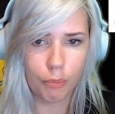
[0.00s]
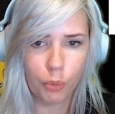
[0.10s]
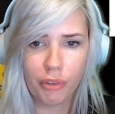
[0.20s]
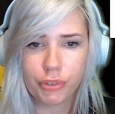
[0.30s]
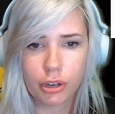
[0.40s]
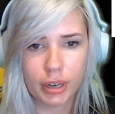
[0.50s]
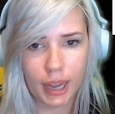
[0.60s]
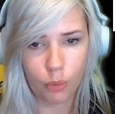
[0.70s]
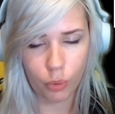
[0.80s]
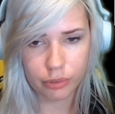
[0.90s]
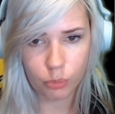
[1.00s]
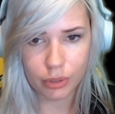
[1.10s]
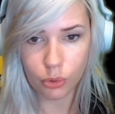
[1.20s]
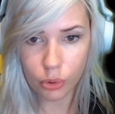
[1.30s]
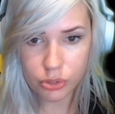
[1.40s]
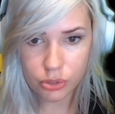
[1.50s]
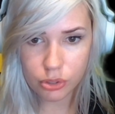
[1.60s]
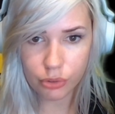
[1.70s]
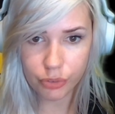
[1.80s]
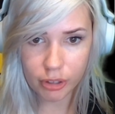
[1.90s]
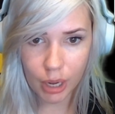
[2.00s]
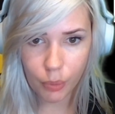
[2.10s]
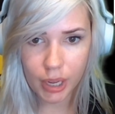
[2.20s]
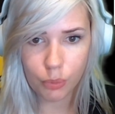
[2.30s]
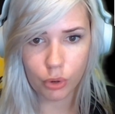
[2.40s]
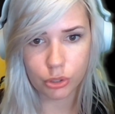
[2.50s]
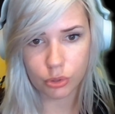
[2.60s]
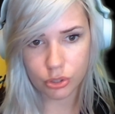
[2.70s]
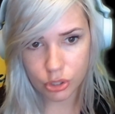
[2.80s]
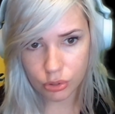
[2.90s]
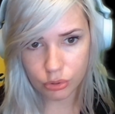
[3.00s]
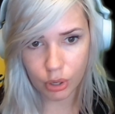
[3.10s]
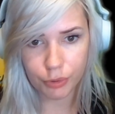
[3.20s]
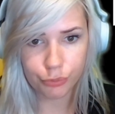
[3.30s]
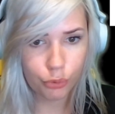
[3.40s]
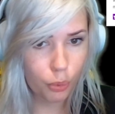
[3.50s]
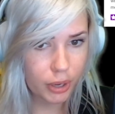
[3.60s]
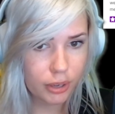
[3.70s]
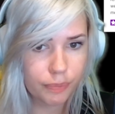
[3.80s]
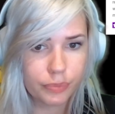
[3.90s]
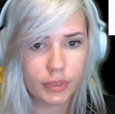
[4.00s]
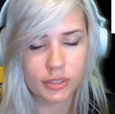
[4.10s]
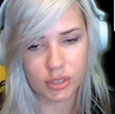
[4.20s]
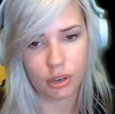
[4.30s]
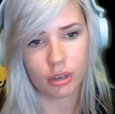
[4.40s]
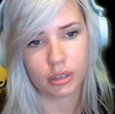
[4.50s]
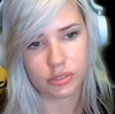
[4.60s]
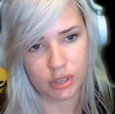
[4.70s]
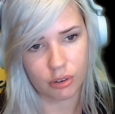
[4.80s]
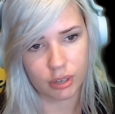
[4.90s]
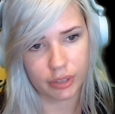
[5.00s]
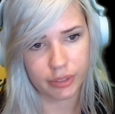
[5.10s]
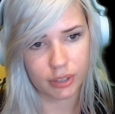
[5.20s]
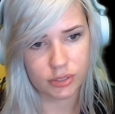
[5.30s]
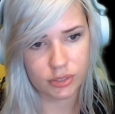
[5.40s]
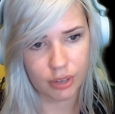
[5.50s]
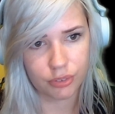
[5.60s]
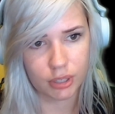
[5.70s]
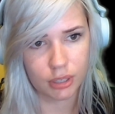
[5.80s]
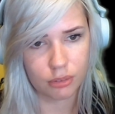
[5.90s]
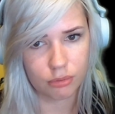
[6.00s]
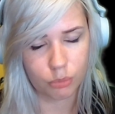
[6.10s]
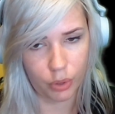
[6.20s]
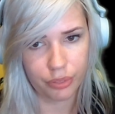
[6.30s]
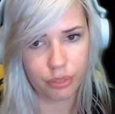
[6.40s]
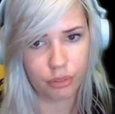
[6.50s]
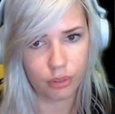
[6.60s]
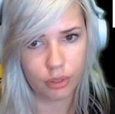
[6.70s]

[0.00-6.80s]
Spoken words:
worth figuring out what caused you to feel that way, what you can do going forward, etc., etc. I think it's definitely worth.